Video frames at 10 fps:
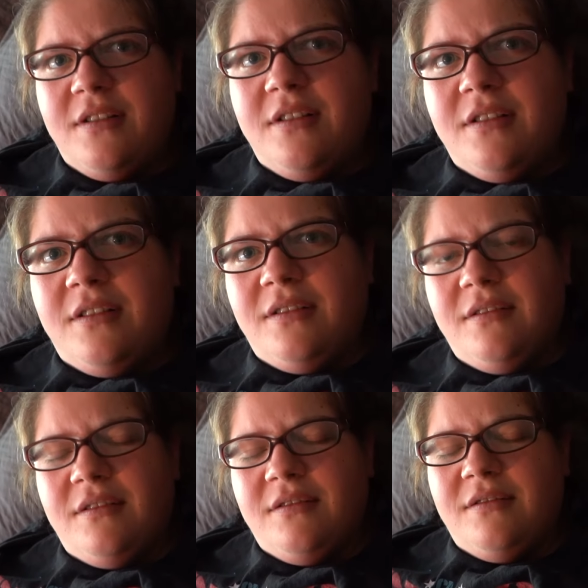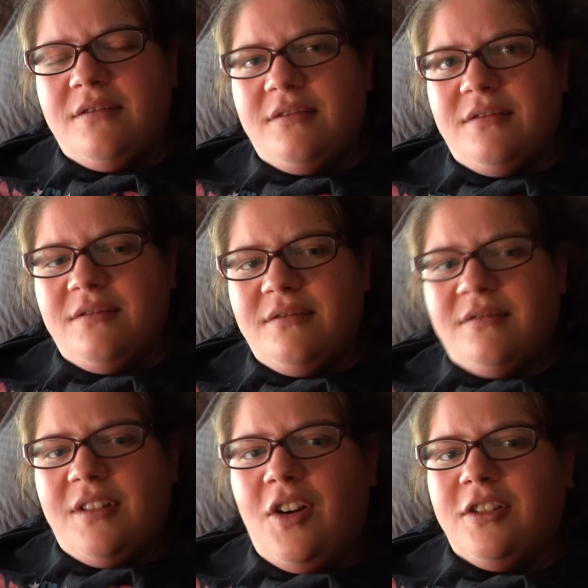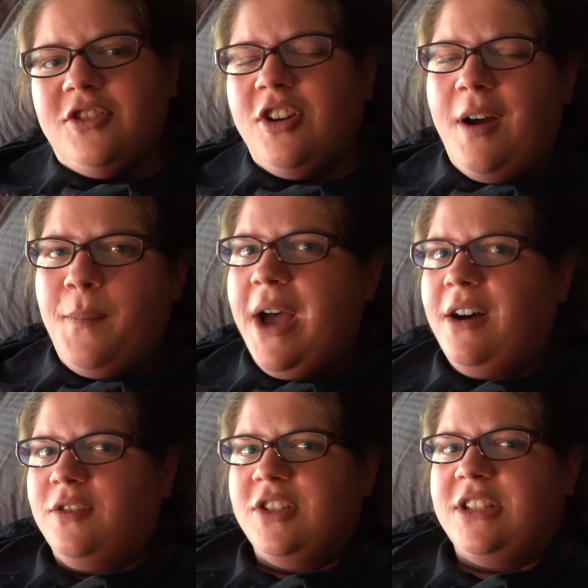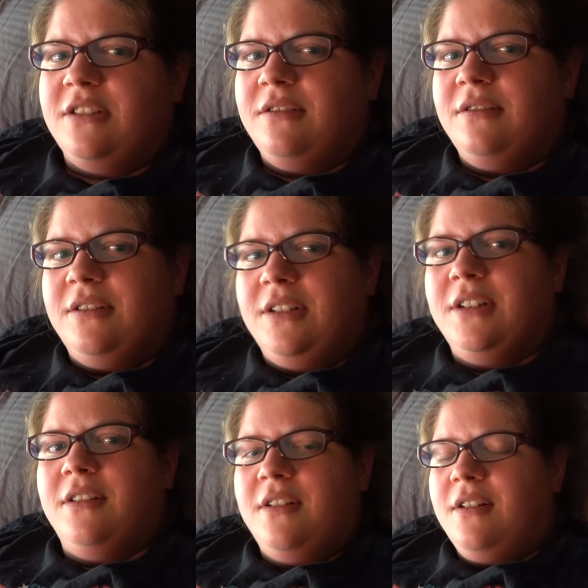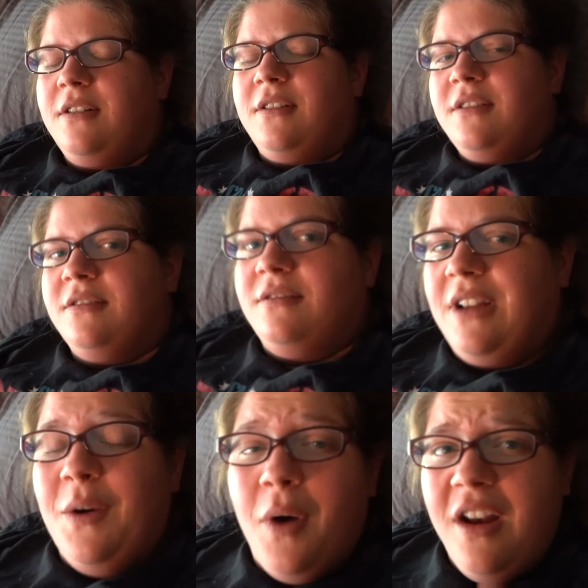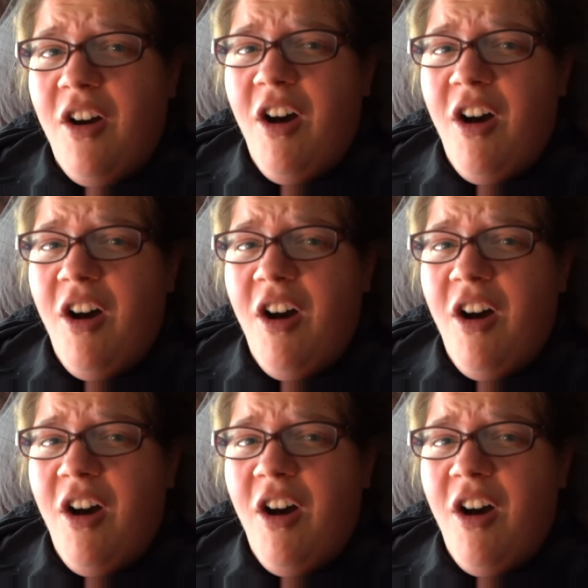D's. All right, what else do you want? Hall's Chop House. Huh? I want